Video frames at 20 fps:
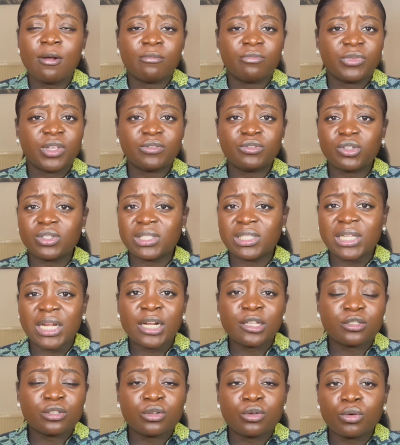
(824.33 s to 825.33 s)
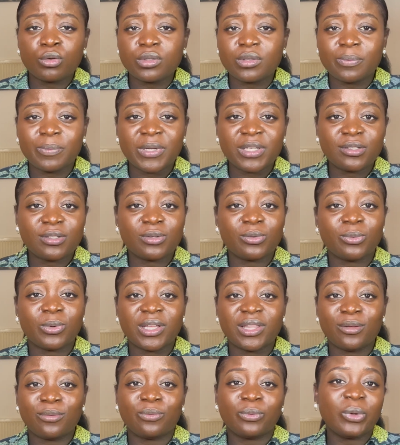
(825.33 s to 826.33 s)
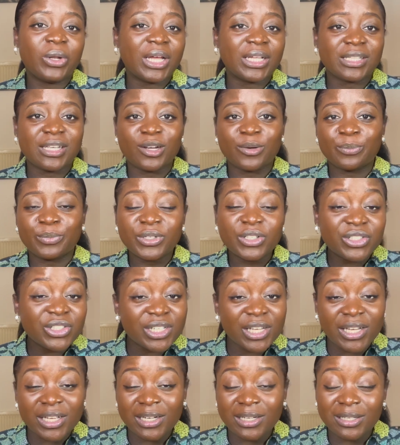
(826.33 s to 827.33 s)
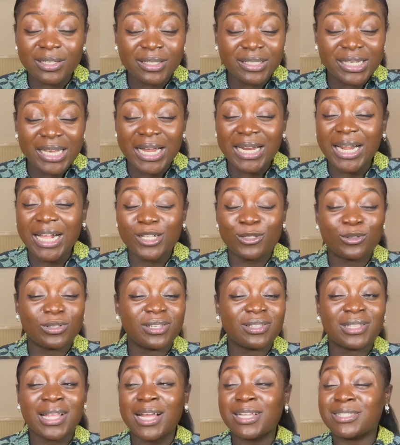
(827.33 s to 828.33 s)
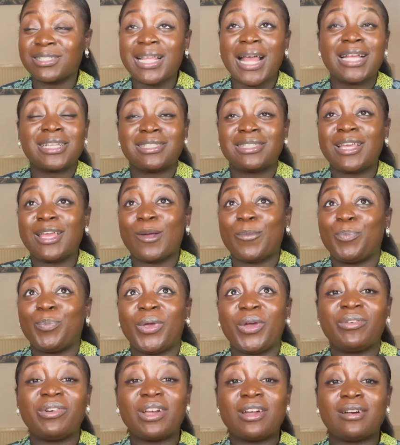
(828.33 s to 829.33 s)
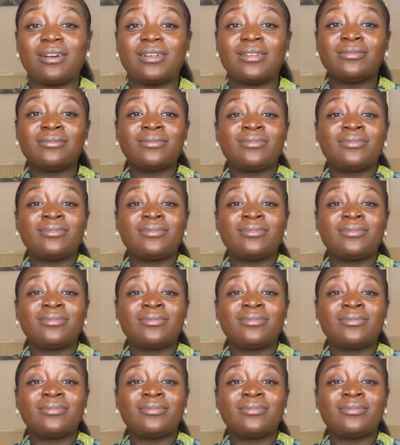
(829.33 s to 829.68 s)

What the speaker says: They've just decided to go to places where they feel like they're appreciated. And that's it, period.